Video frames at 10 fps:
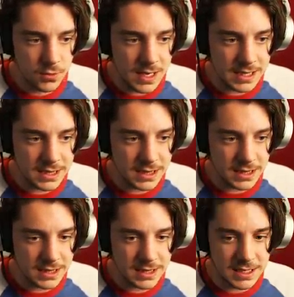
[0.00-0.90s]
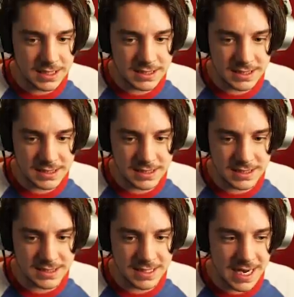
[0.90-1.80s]
Wait, this is
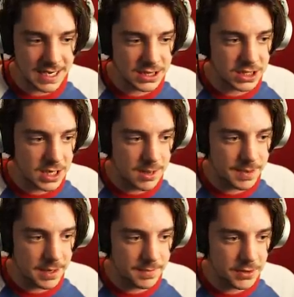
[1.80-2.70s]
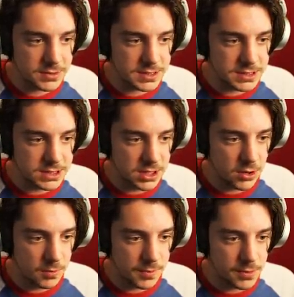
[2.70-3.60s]
sick. The compound bow is
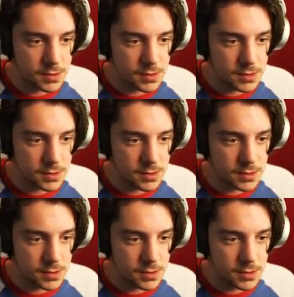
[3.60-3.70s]
dope.